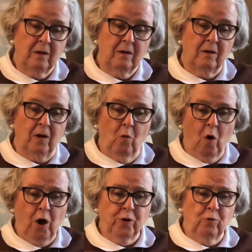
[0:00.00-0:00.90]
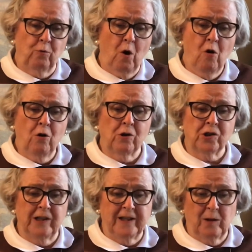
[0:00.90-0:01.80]
"The water
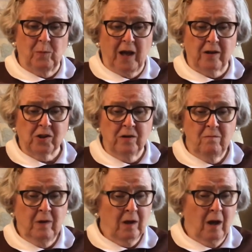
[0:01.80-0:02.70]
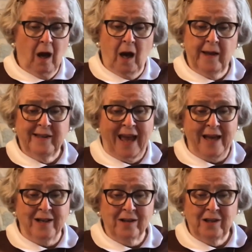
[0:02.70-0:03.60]
roars, little blossom. I
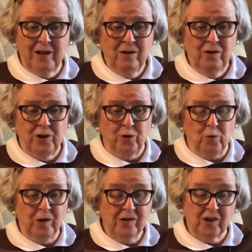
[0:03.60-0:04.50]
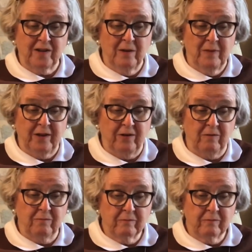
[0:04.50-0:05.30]
cannot hear you," said the mother.